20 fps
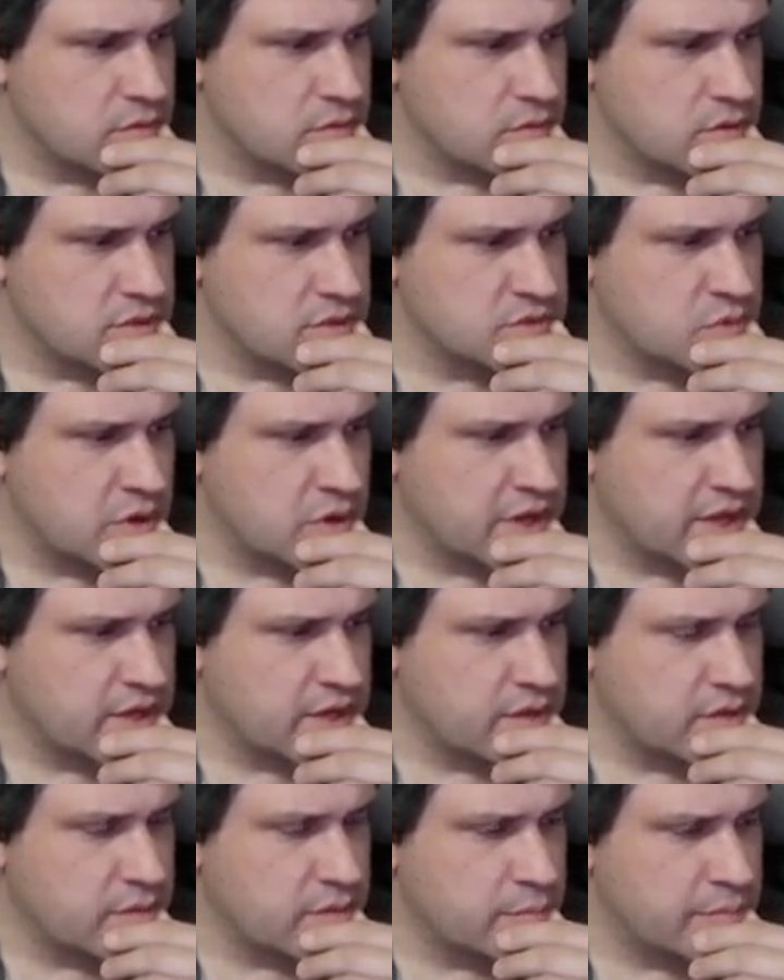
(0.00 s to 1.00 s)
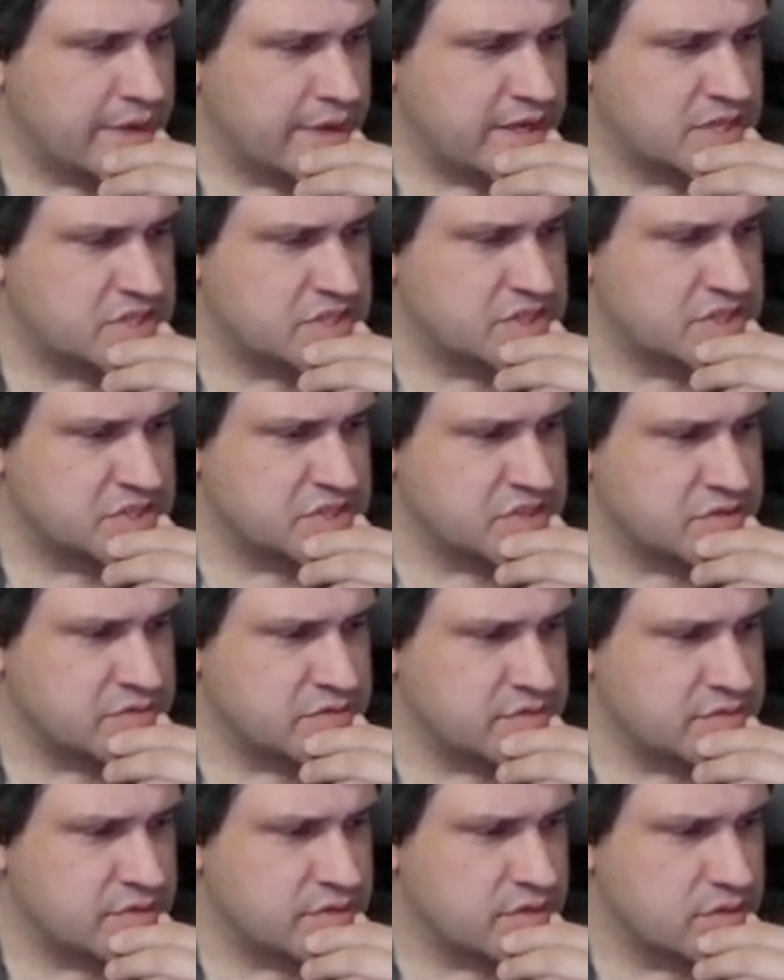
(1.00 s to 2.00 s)
Roll 20. Bandits
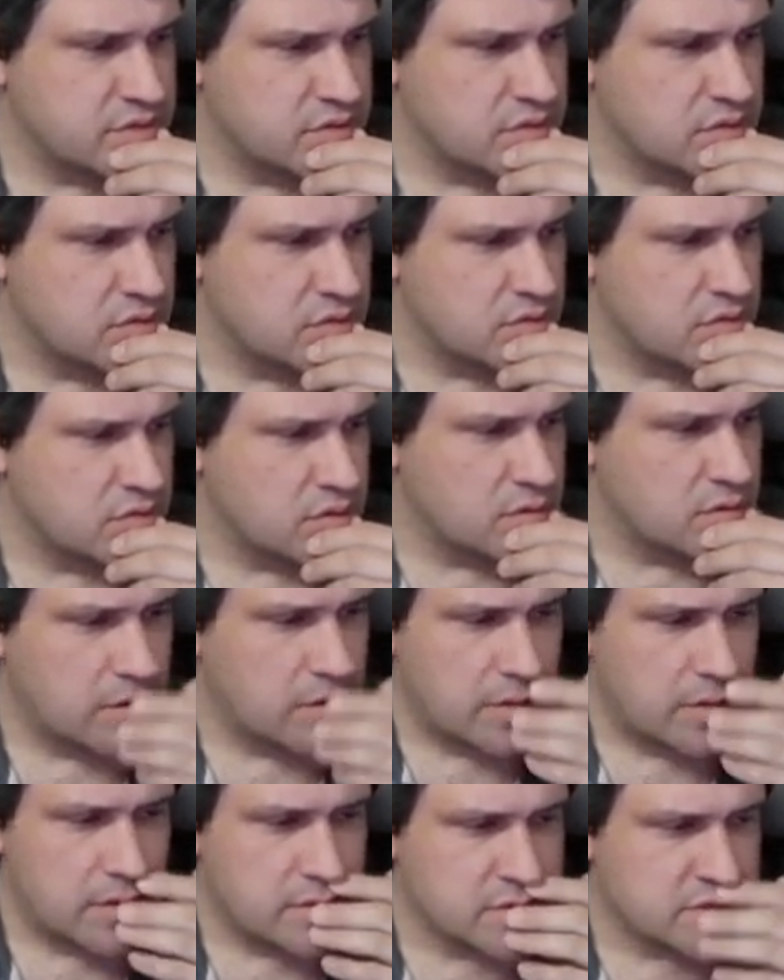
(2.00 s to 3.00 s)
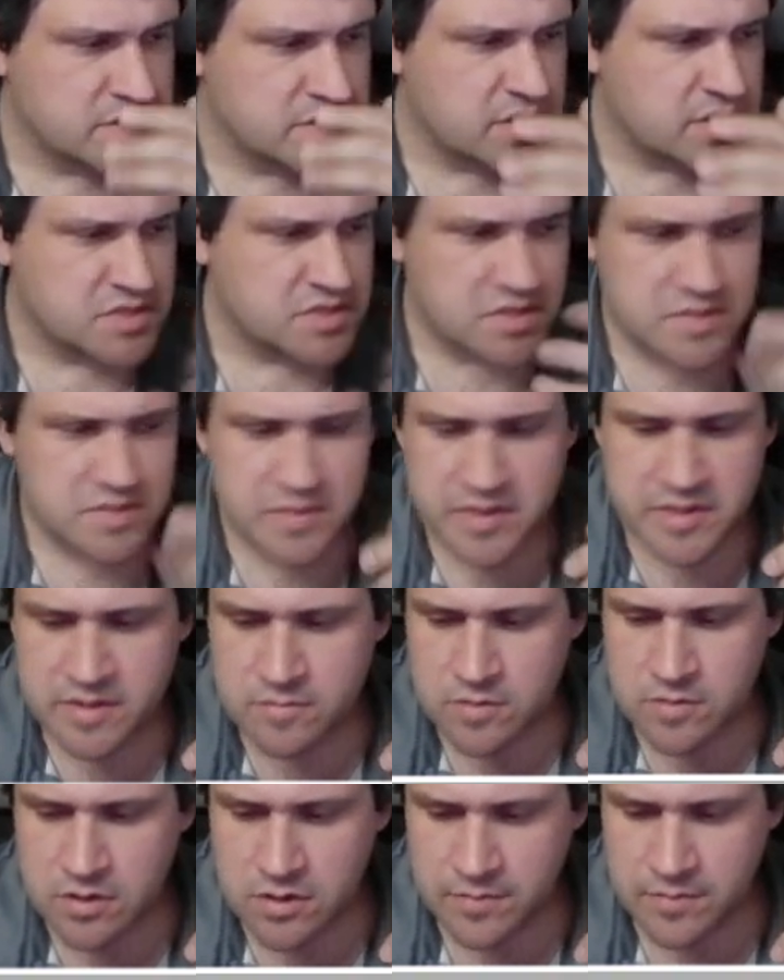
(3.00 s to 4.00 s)
initiative. So it's also 16 on
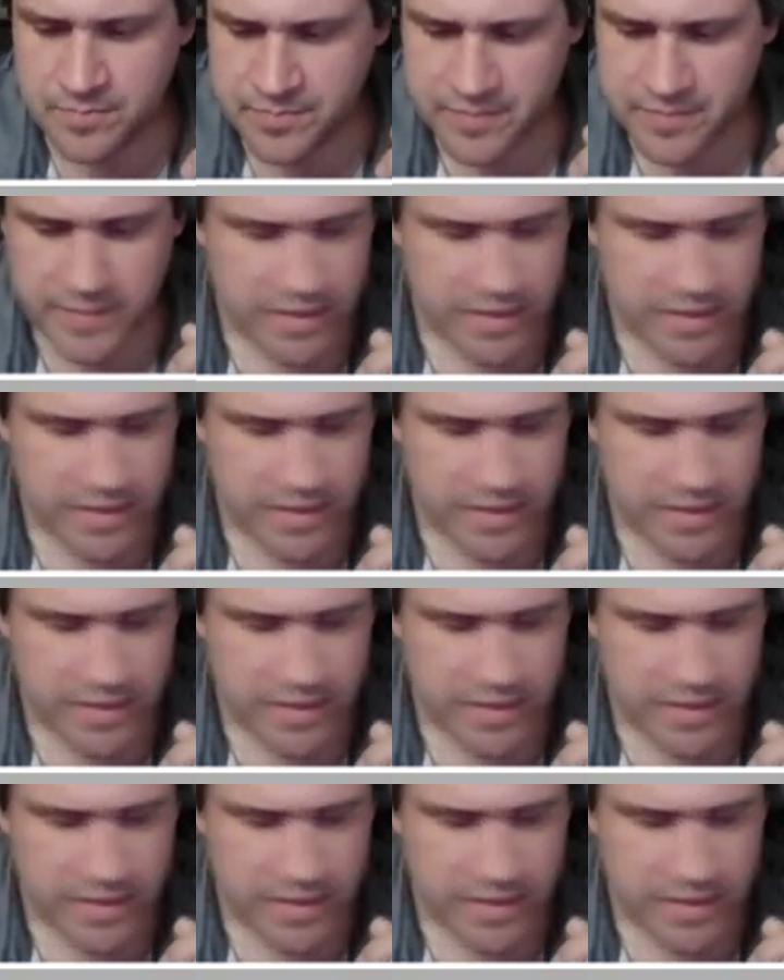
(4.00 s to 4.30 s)
the roll.